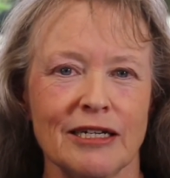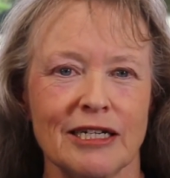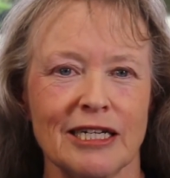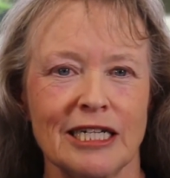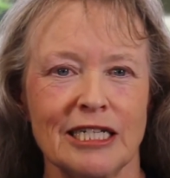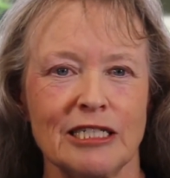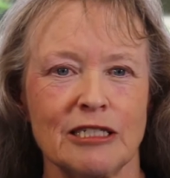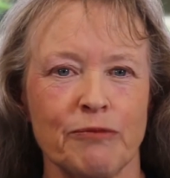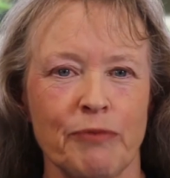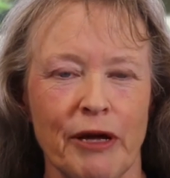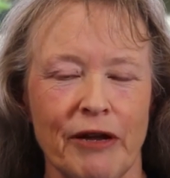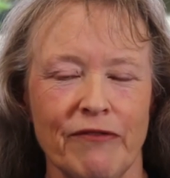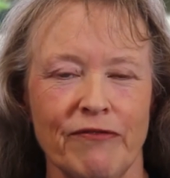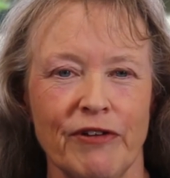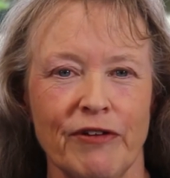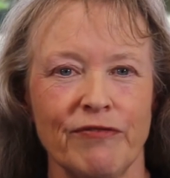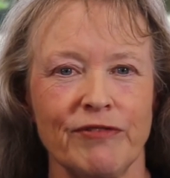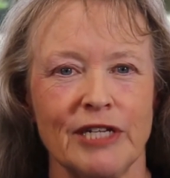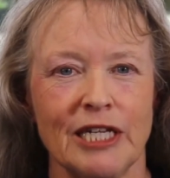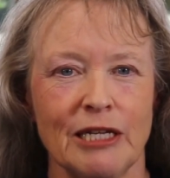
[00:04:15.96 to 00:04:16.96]
can spend
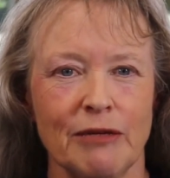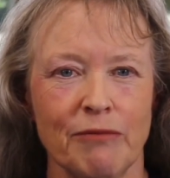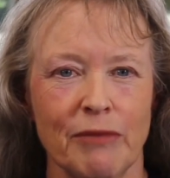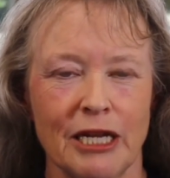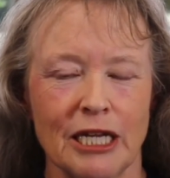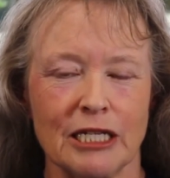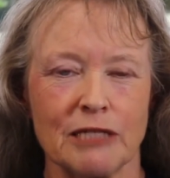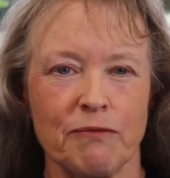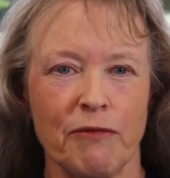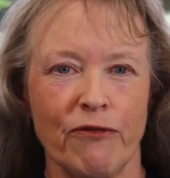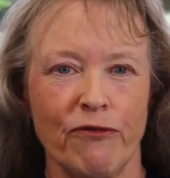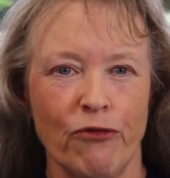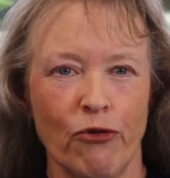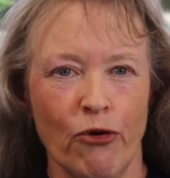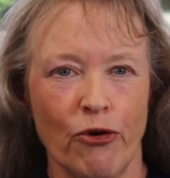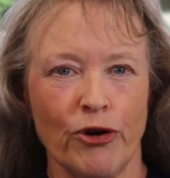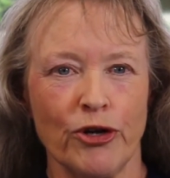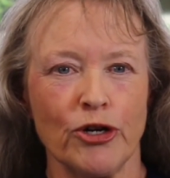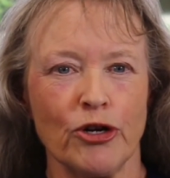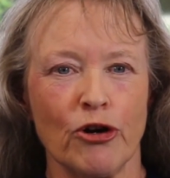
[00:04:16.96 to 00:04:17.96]
15 minutes
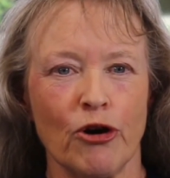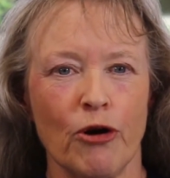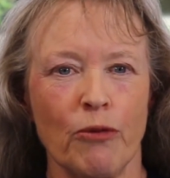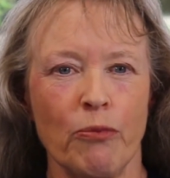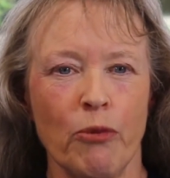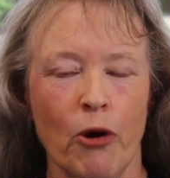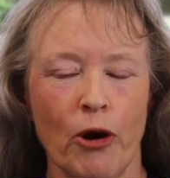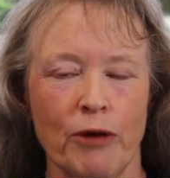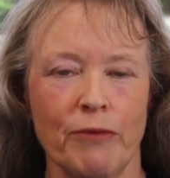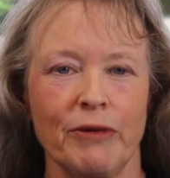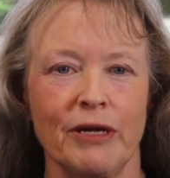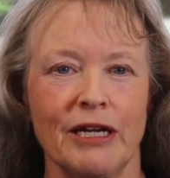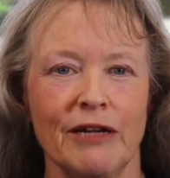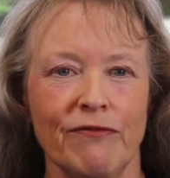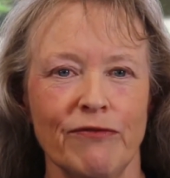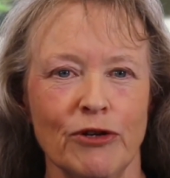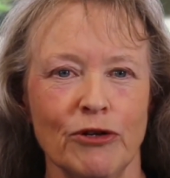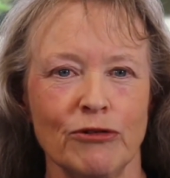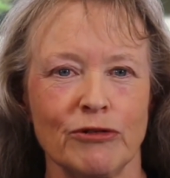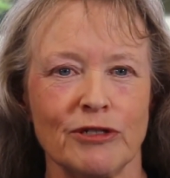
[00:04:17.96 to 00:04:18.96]
before your appointment
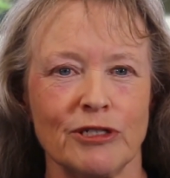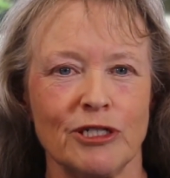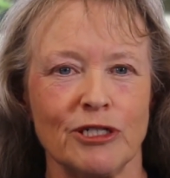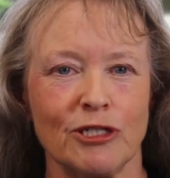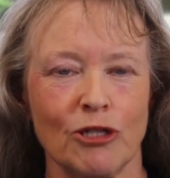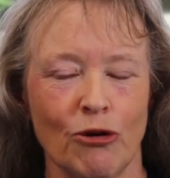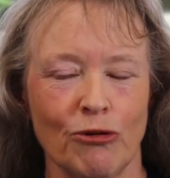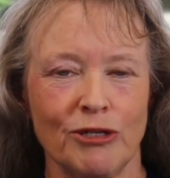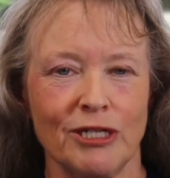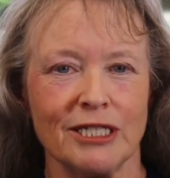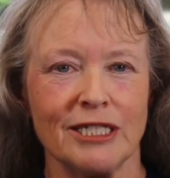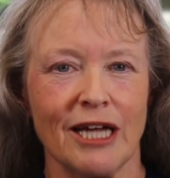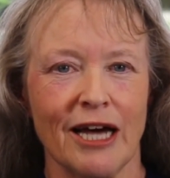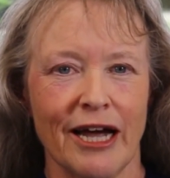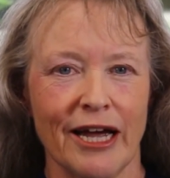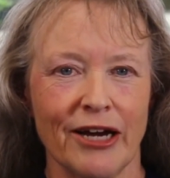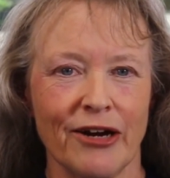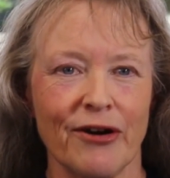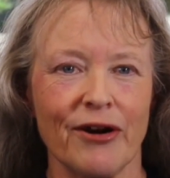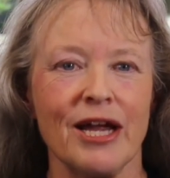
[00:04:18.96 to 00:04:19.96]
if you so
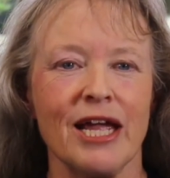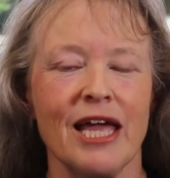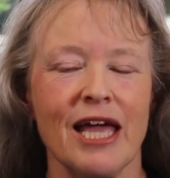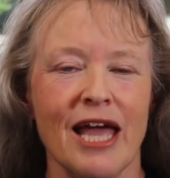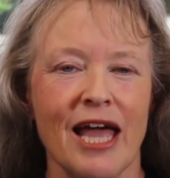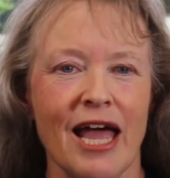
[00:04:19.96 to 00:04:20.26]
desire,